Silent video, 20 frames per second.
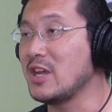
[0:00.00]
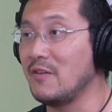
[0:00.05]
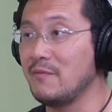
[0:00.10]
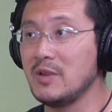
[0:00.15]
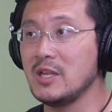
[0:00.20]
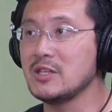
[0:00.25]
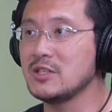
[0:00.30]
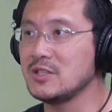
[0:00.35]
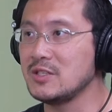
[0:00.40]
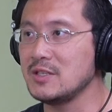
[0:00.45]
other
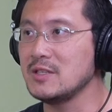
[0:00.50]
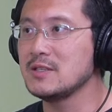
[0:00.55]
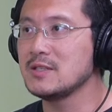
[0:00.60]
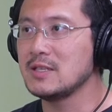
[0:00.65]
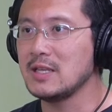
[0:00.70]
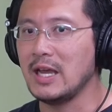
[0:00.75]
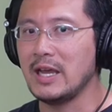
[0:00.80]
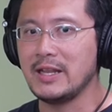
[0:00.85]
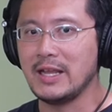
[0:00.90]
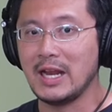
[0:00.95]
government
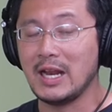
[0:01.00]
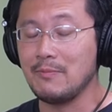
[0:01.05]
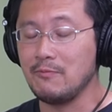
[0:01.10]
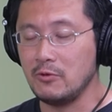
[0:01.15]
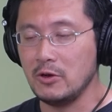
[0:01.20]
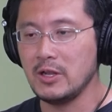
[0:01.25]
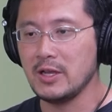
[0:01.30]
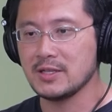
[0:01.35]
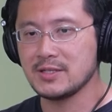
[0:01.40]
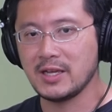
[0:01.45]
agencies, and
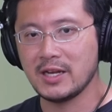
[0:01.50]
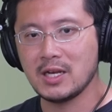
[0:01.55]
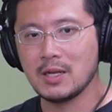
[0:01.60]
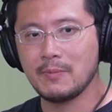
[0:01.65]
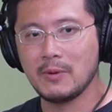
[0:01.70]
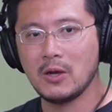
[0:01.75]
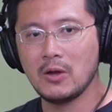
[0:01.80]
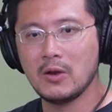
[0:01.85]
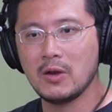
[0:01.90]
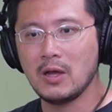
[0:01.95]
that I'm really
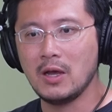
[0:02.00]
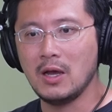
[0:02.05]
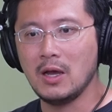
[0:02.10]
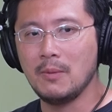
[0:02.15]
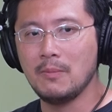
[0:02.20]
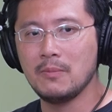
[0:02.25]
excited about.